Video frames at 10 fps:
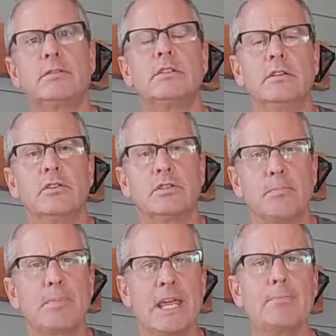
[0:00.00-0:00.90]
to do
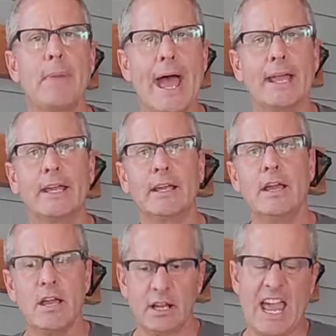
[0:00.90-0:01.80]
some peak bagging,
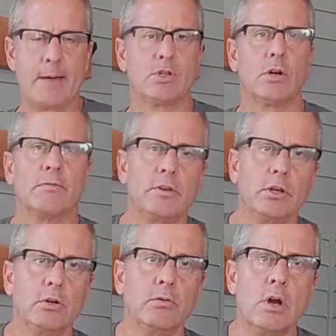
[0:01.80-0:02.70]
capture a
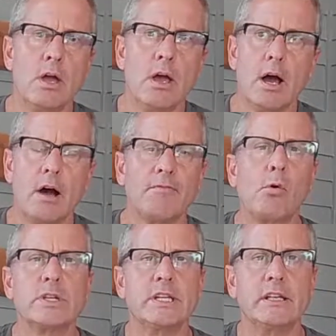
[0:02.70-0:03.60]
few
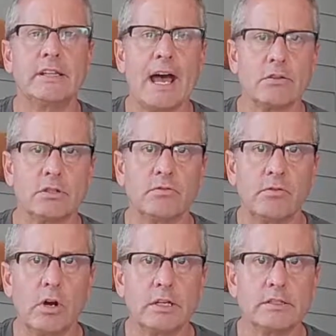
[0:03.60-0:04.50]
14,000
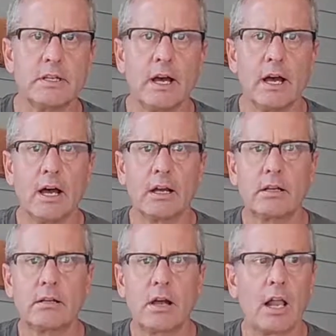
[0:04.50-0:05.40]
foot
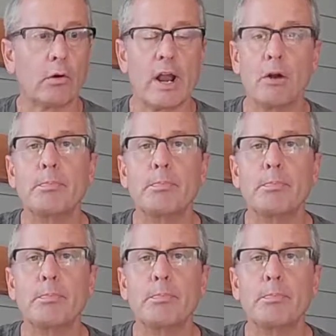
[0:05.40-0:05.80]
Colorado